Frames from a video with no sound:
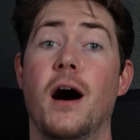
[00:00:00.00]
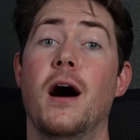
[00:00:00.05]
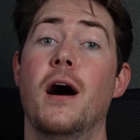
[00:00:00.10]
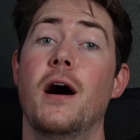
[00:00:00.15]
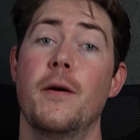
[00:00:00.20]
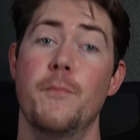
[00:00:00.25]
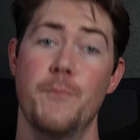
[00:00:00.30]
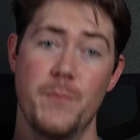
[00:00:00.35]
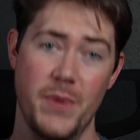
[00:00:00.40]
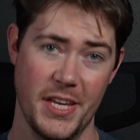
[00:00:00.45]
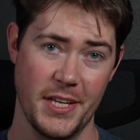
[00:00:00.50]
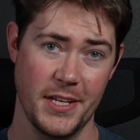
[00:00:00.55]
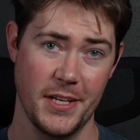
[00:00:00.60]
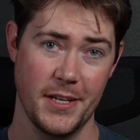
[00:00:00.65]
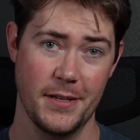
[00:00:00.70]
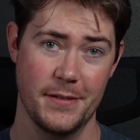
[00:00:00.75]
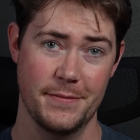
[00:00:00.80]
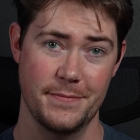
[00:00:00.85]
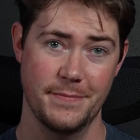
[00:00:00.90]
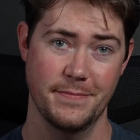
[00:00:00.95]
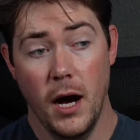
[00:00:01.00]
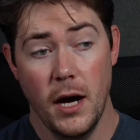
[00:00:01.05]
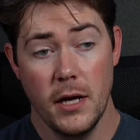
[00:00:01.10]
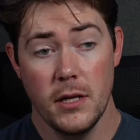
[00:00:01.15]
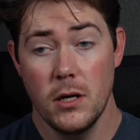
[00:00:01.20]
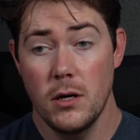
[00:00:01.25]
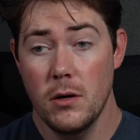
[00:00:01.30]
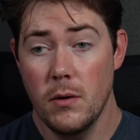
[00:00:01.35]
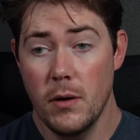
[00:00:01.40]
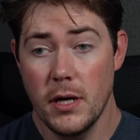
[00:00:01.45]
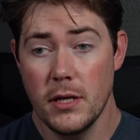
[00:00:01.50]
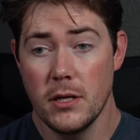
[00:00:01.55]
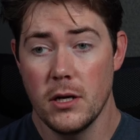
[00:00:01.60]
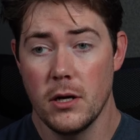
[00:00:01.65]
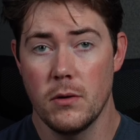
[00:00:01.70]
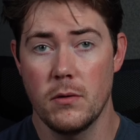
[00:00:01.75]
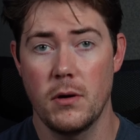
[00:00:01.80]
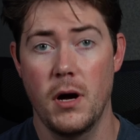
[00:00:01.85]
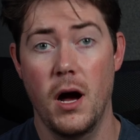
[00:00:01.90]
a mini. I know.